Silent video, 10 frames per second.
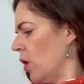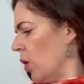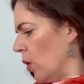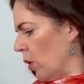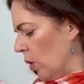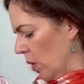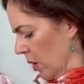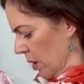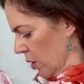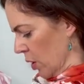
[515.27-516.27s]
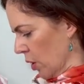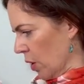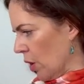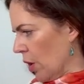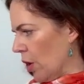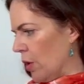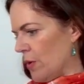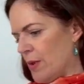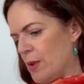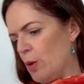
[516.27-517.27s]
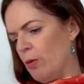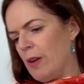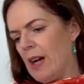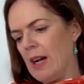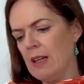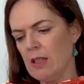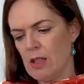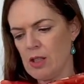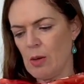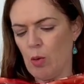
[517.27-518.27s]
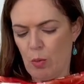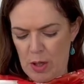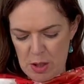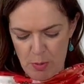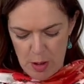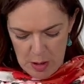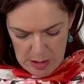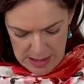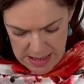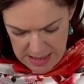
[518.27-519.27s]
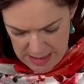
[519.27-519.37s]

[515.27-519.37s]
Or you could go silver double brush poly,